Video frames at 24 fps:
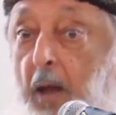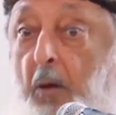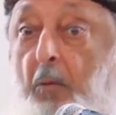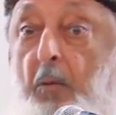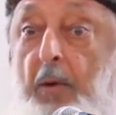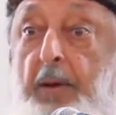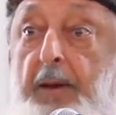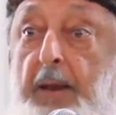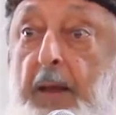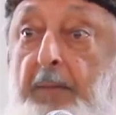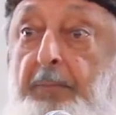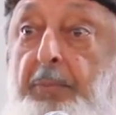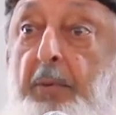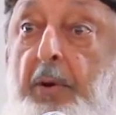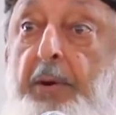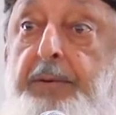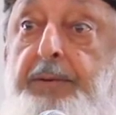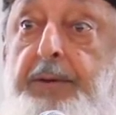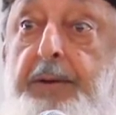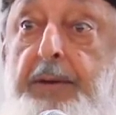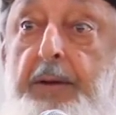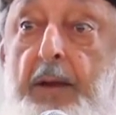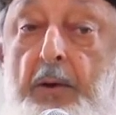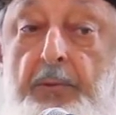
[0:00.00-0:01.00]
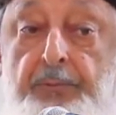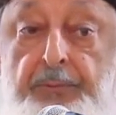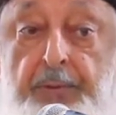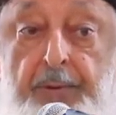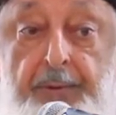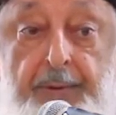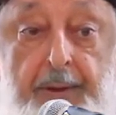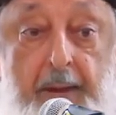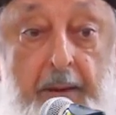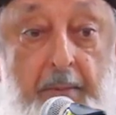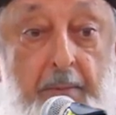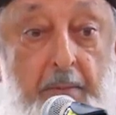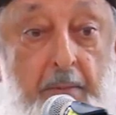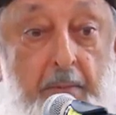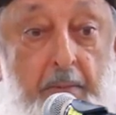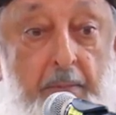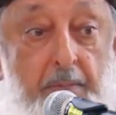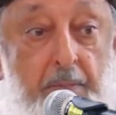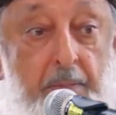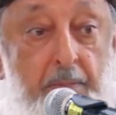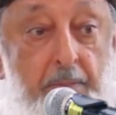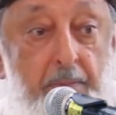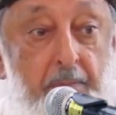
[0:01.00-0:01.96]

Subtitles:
And when I pointed out to them